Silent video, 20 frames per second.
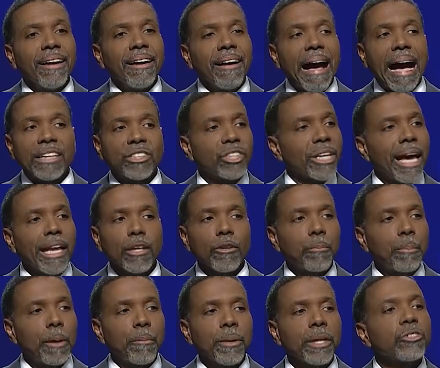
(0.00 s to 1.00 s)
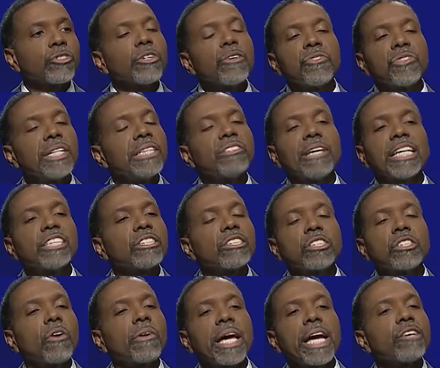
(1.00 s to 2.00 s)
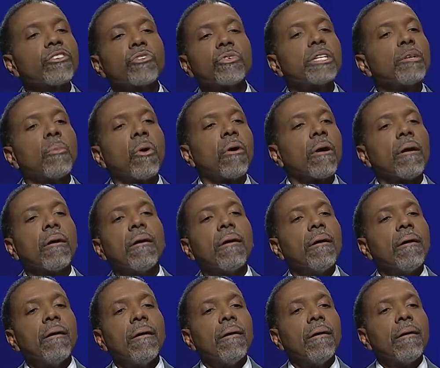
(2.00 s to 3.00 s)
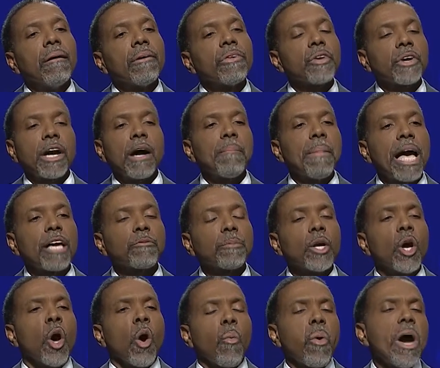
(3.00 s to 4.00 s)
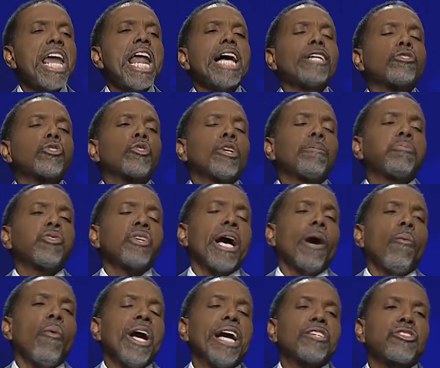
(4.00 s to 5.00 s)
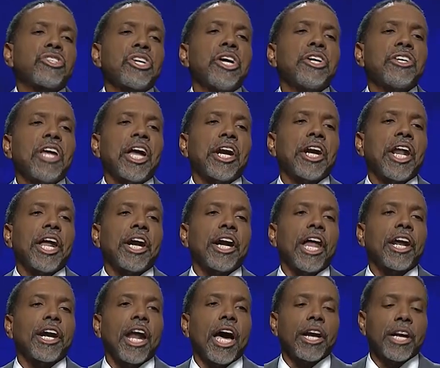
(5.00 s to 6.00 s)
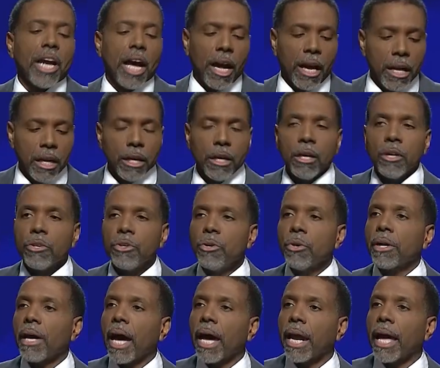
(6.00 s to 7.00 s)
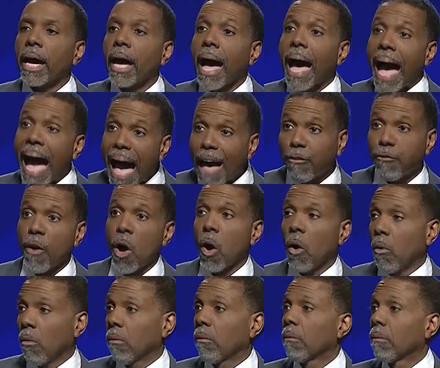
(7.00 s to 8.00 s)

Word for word: I challenge people. There's certain things I just don't answer anymore. You come ask me, where that scripture at, where it said, da da da da da da da. You got an iPhone.